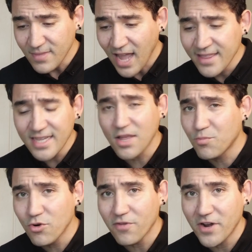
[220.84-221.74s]
I think that
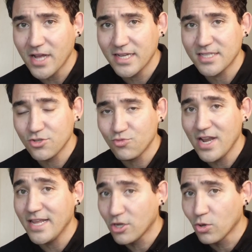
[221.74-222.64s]
Bruno Fernandes is
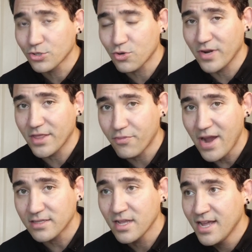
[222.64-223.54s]
really a goal-scoring
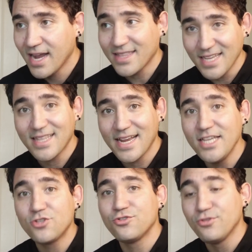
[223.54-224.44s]
threat, and I think that he
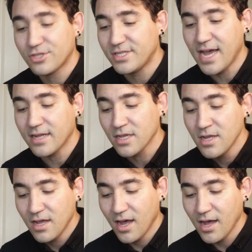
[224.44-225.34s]
suits that
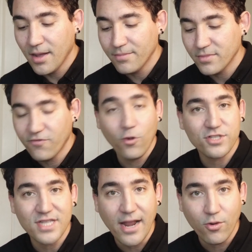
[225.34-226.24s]
false
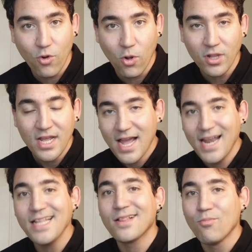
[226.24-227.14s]
9 role a
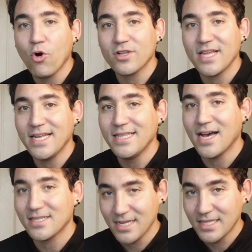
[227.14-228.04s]
little more than he
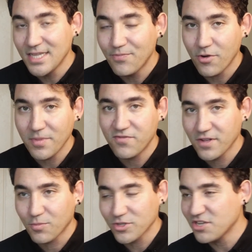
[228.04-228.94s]
does in a deeper
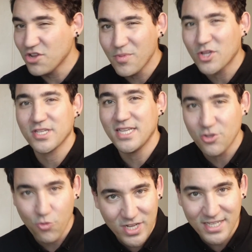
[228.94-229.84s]
midfield position, because he's a
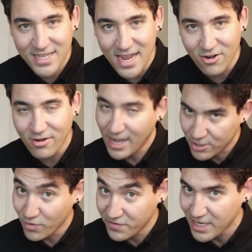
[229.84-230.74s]
risk taker, as
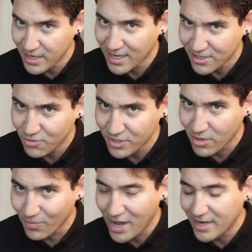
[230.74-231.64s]
we've seen against Crystal
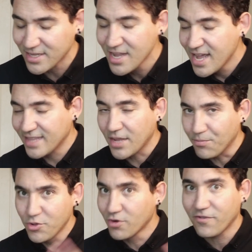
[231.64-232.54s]
Palace, and that
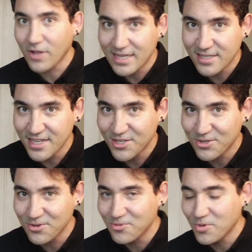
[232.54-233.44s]
beautiful assist
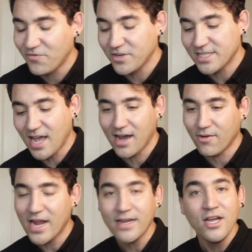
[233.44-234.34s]
to Wilfried Zaha,
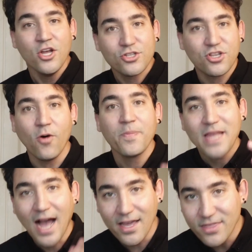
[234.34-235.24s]
right? So
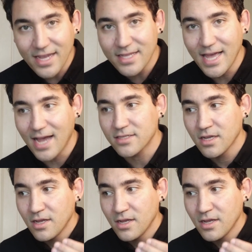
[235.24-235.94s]
I think that